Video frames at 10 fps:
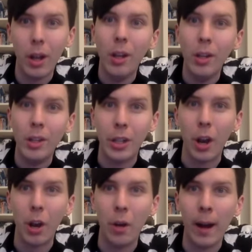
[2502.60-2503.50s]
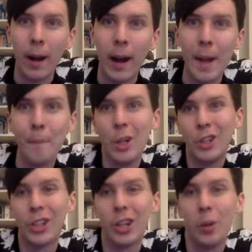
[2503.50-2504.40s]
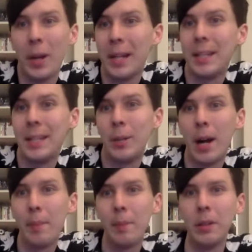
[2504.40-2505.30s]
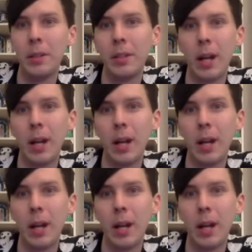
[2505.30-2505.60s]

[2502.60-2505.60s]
So I'm just going to wait and see what happens.